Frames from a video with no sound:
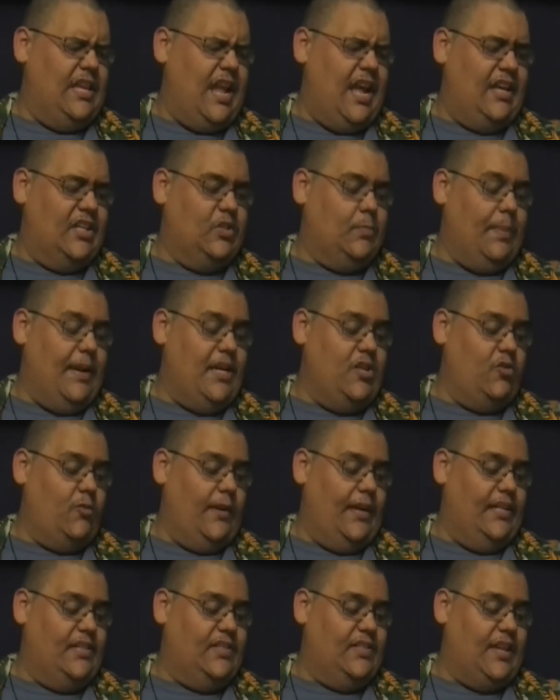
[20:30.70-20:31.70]

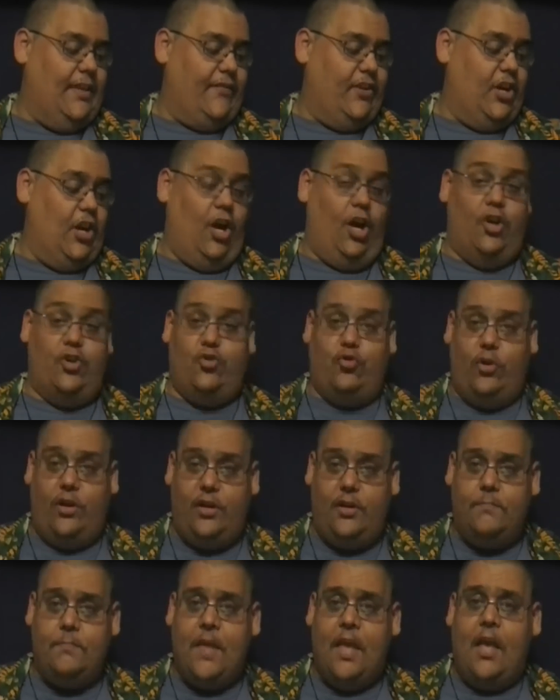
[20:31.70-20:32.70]
Expatriate 700.
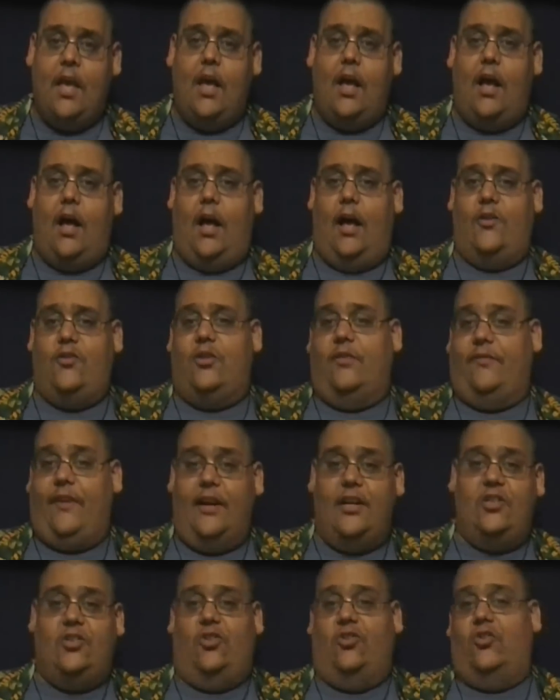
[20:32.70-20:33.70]
You can
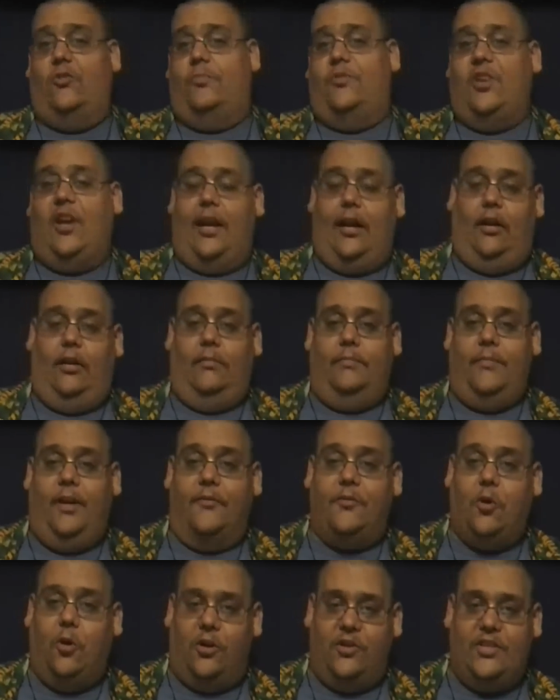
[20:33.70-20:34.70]
find his YouTube channel,
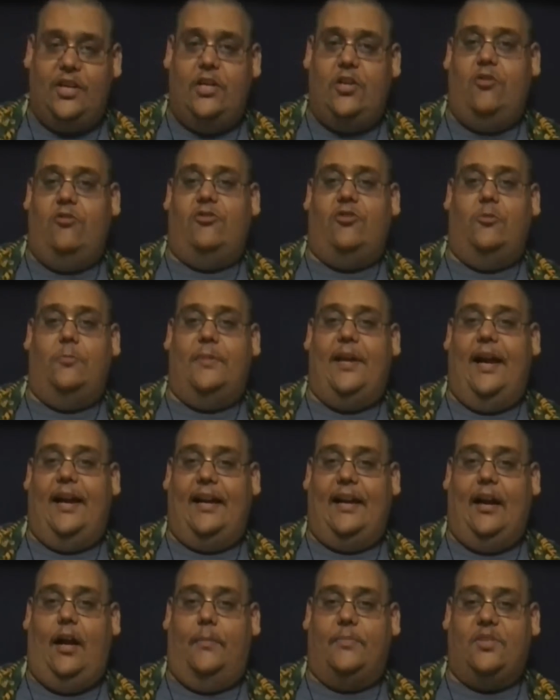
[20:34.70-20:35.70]
of course, at
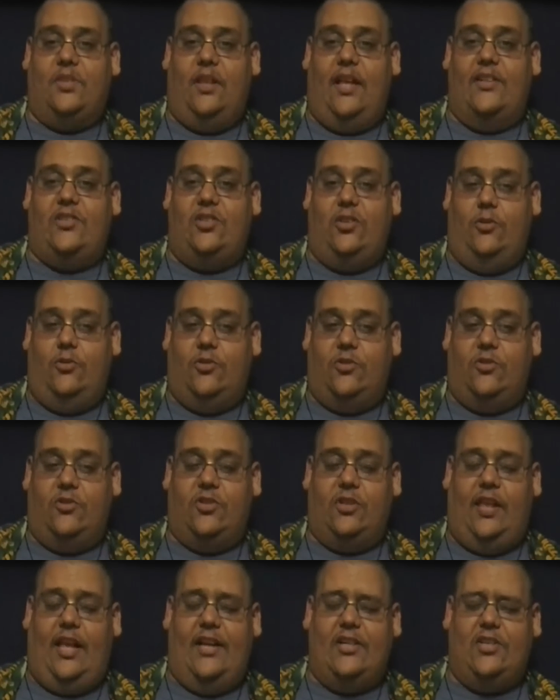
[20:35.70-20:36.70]

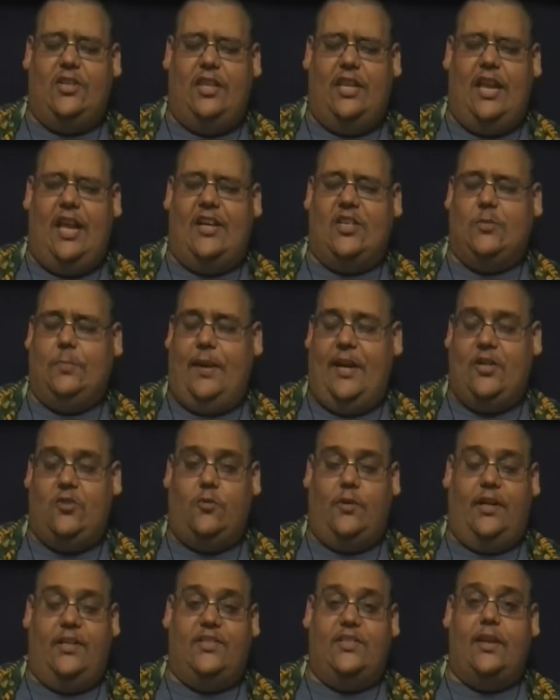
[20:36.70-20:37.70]

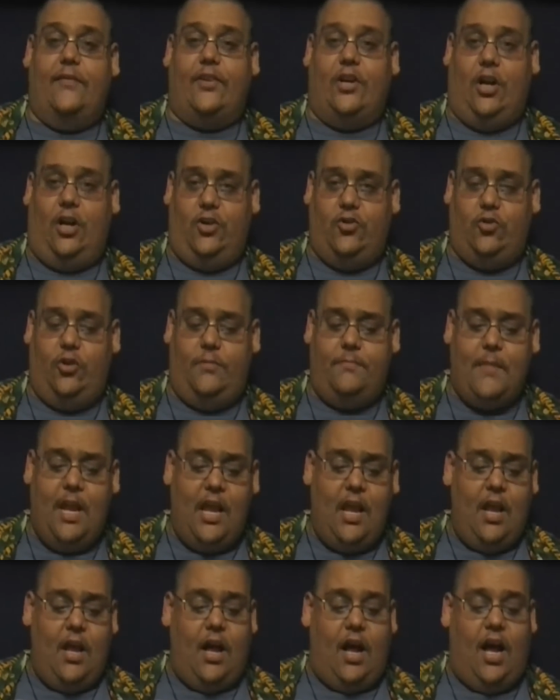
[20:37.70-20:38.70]

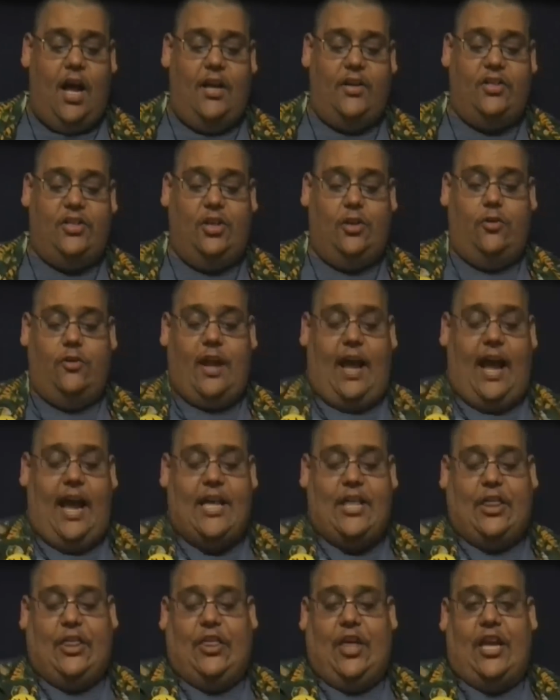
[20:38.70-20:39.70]
youtube.com/user/TheExpatriate700. Dude,
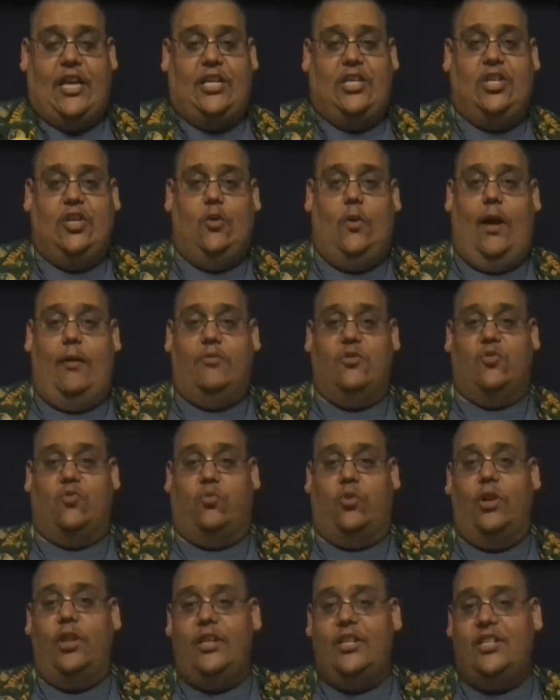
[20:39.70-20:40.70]
I thank you. I was
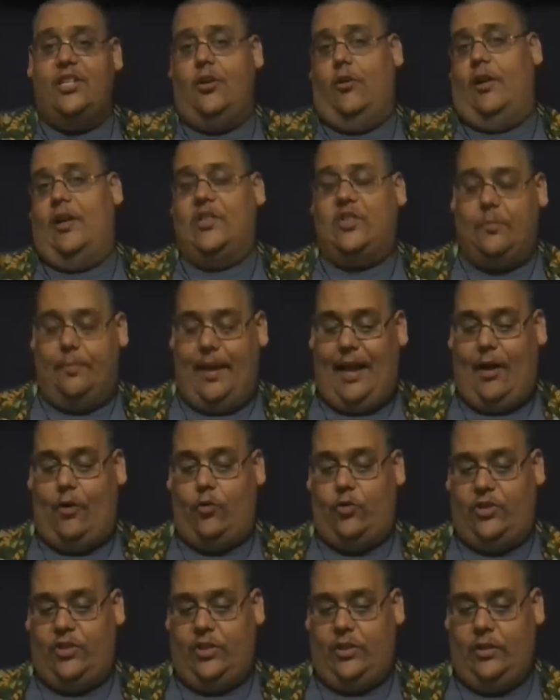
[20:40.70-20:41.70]
really curious
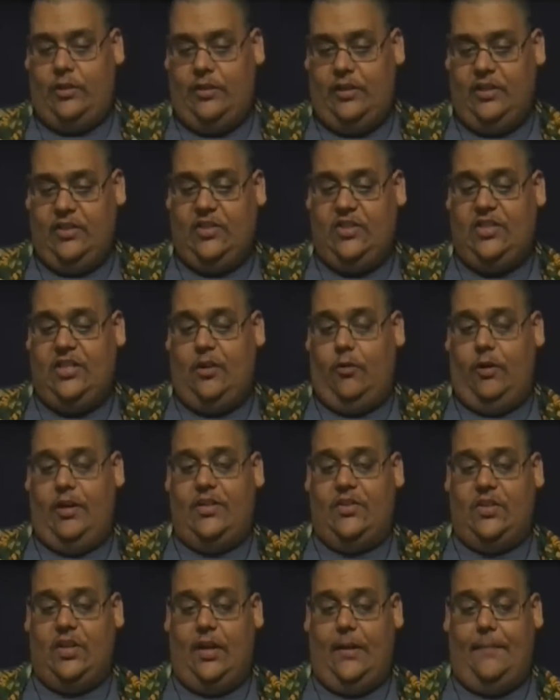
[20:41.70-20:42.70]
about this
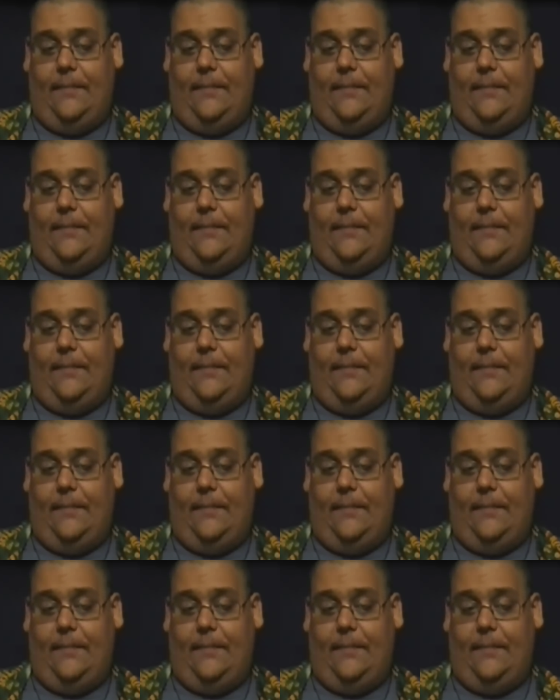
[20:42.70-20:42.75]
series,